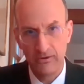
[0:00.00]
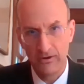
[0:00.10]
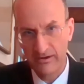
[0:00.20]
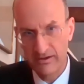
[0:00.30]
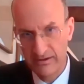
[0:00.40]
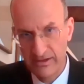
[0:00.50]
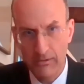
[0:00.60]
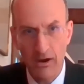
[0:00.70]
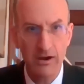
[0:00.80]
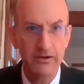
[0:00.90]
for
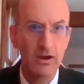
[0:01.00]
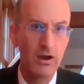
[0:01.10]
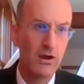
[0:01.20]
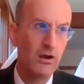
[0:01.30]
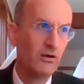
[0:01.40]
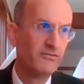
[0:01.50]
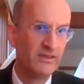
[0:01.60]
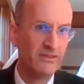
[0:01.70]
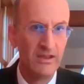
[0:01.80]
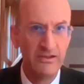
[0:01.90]
QR codes
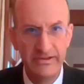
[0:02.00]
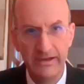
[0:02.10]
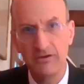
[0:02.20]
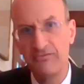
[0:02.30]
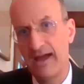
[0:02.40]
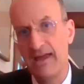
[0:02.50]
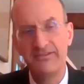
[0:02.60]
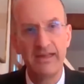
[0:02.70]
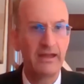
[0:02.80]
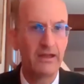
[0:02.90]
and
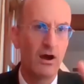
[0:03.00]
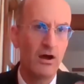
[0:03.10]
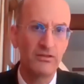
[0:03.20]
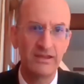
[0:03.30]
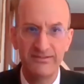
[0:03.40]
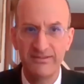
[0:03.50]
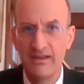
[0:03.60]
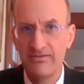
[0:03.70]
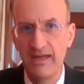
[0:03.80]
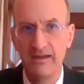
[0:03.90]
geofencing and all these
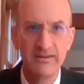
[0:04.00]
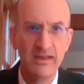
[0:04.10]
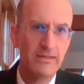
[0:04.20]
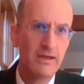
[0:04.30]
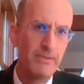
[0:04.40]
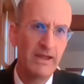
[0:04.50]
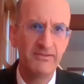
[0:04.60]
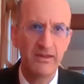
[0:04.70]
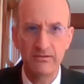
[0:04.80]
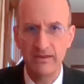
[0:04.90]
things, that
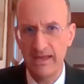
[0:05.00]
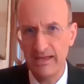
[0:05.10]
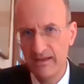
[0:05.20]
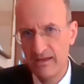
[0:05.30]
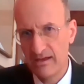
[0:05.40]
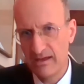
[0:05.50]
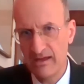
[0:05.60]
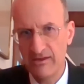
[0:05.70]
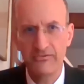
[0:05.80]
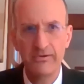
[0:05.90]
basically
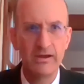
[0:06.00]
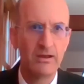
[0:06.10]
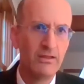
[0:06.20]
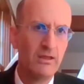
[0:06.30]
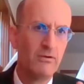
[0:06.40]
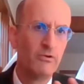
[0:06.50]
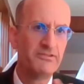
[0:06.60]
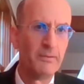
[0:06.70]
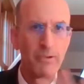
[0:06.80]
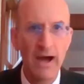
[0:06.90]
Israel
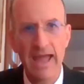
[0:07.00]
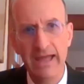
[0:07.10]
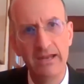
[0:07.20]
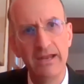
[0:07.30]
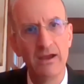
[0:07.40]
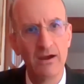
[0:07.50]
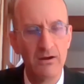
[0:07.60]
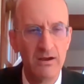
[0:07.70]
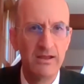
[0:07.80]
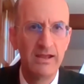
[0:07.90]
was the
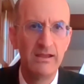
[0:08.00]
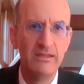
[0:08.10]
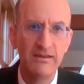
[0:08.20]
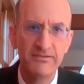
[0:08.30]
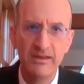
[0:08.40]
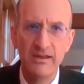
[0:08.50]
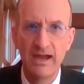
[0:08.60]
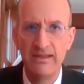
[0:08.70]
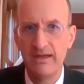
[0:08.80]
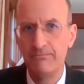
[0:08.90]
pioneer in this,
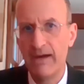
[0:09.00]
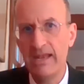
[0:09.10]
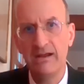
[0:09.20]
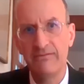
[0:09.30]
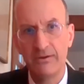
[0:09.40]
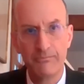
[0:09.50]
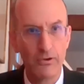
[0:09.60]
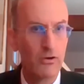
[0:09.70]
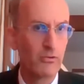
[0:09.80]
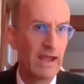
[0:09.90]
and that many of the
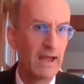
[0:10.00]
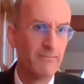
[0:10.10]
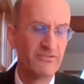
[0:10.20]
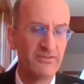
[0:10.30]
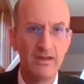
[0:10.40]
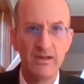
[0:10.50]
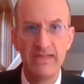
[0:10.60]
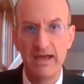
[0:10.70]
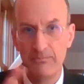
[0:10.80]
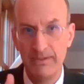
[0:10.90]
programs
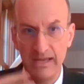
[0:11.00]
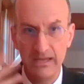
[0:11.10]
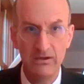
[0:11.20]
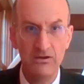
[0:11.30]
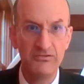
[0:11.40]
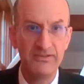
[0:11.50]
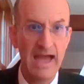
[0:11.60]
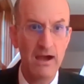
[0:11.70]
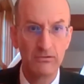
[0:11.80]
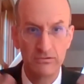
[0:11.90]
that are being used
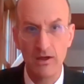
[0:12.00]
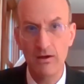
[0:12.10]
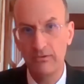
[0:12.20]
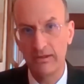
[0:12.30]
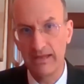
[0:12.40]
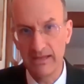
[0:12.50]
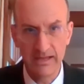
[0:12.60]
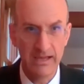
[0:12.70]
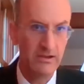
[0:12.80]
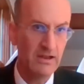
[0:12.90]
now globally
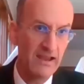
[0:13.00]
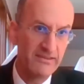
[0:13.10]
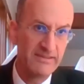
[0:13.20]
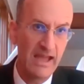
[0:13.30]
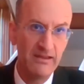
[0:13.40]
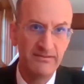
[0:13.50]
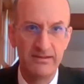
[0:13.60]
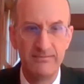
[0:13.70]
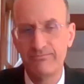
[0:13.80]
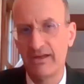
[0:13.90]
in the United States
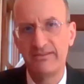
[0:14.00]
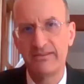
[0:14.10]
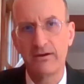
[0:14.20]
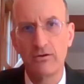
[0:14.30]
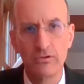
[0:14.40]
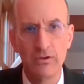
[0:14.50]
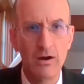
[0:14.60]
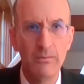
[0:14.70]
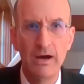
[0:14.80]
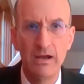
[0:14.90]
and places like
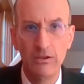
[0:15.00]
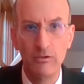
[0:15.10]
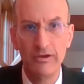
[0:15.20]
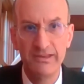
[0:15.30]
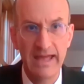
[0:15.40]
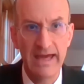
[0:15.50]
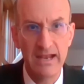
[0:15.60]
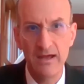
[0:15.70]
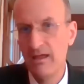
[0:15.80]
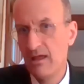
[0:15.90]
Oklahoma and
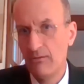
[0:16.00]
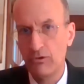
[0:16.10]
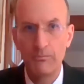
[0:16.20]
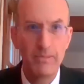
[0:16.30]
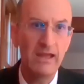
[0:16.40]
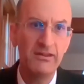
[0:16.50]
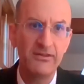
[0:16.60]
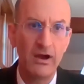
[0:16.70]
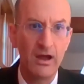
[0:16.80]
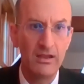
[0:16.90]
Louisiana were
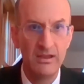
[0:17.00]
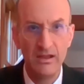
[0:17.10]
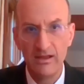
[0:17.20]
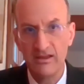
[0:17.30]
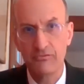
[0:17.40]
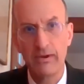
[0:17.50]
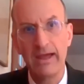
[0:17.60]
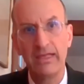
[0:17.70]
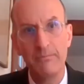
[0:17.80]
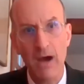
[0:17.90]
based on
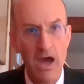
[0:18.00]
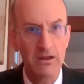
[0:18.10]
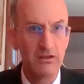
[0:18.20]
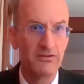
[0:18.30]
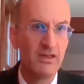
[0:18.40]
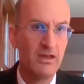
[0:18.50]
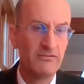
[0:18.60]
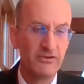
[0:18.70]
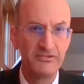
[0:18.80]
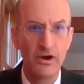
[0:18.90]
Israeli models
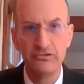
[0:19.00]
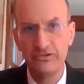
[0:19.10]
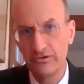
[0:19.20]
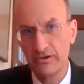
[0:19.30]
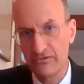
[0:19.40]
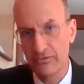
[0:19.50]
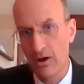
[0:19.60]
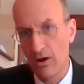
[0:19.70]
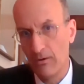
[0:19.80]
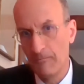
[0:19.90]
for social
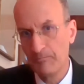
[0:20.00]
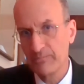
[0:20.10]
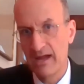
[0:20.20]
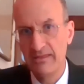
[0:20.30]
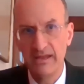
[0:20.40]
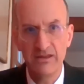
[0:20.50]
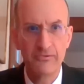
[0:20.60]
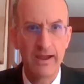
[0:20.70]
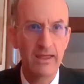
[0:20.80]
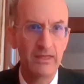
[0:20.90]
control. And the
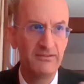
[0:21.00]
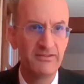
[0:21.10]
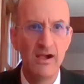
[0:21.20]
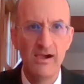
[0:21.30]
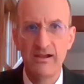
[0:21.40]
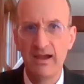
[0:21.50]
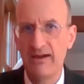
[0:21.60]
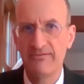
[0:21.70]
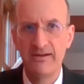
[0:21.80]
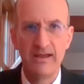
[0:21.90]
Israelis
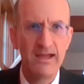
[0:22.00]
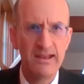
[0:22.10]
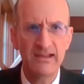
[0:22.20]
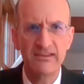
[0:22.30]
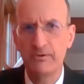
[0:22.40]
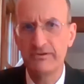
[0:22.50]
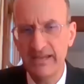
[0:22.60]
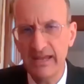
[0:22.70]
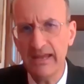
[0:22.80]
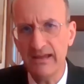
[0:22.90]
have an
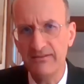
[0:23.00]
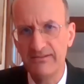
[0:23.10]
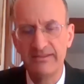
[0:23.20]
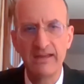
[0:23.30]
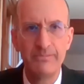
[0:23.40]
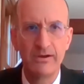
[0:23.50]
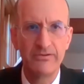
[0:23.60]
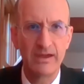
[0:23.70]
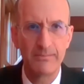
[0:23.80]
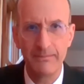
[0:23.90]
expertise that they
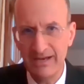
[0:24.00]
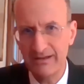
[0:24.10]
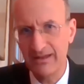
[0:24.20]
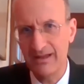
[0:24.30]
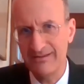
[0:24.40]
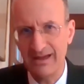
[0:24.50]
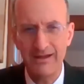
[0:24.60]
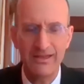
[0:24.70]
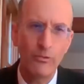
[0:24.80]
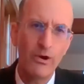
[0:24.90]
built up. I mean,
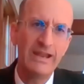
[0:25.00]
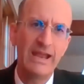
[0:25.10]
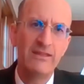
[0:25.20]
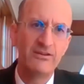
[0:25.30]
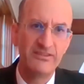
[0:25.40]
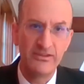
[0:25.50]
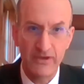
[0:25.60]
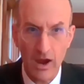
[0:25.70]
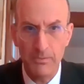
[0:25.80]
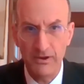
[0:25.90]
on the one hand, there's the
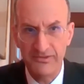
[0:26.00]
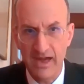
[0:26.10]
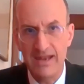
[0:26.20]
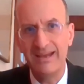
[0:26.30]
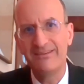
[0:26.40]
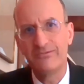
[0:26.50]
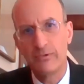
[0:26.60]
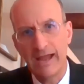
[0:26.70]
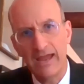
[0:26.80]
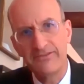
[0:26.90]
DARPA studies,
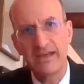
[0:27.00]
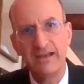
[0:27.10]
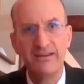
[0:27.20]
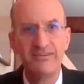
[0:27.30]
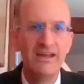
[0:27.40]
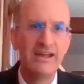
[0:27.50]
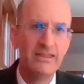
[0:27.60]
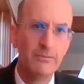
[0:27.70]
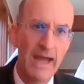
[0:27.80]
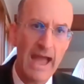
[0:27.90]
RAND studies
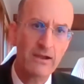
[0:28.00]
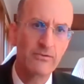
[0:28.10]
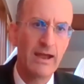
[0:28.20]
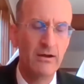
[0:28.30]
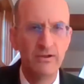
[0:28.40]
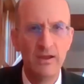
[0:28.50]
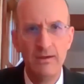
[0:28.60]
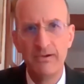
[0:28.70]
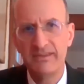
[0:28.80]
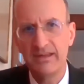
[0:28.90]
in the background,
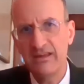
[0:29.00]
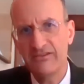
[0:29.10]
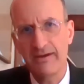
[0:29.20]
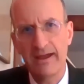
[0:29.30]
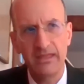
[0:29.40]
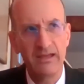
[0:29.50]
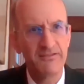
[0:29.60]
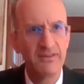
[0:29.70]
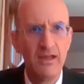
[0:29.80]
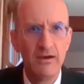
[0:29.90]
but the
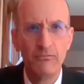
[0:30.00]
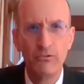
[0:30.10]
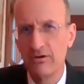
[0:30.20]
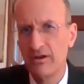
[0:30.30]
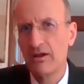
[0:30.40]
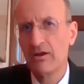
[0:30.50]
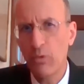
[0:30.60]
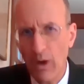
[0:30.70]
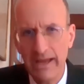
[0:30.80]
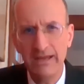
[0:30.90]
Israelis were
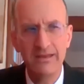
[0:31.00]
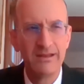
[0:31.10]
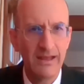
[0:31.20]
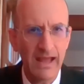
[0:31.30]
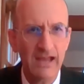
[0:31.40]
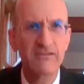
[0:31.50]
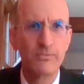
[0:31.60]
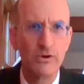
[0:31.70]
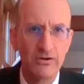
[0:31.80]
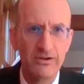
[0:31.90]
quite
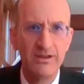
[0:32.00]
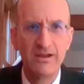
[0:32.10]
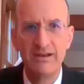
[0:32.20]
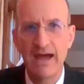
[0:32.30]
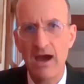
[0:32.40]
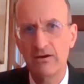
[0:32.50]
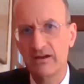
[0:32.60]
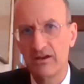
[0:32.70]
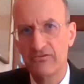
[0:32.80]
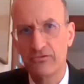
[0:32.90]
expert in how to
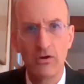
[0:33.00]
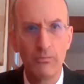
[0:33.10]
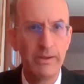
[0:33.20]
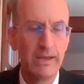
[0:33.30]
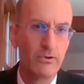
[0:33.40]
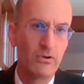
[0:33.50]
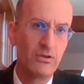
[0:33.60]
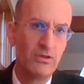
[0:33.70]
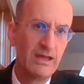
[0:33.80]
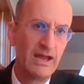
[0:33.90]
control
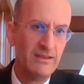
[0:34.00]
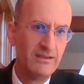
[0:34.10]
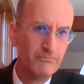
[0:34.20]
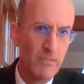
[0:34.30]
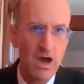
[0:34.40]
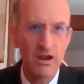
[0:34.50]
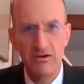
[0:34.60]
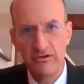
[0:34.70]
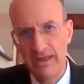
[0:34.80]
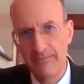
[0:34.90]
people and
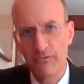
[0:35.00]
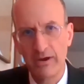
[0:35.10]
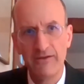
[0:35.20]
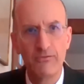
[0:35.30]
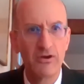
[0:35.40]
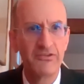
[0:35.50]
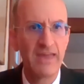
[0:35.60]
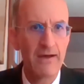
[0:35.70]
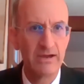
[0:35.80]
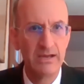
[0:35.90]
monitor them
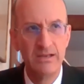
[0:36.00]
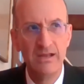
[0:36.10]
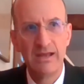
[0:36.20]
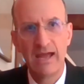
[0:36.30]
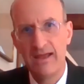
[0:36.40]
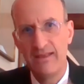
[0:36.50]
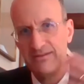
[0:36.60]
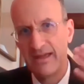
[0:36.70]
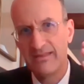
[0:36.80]
24/7. And